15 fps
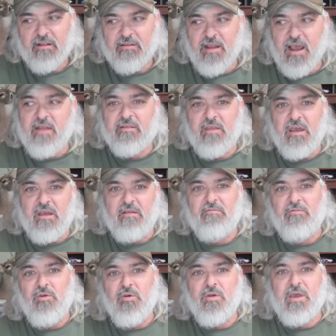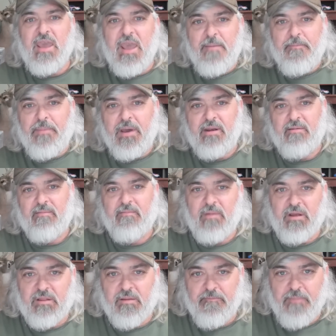Not that you keep it
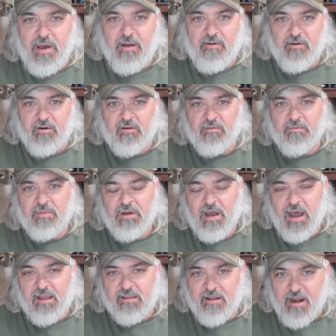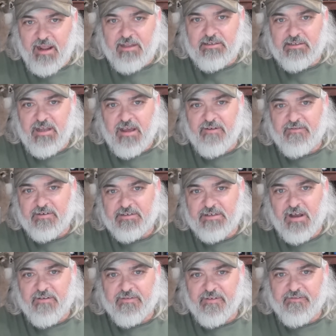in the bedroom on the nightstand for
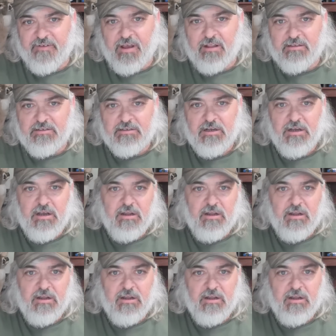self defense,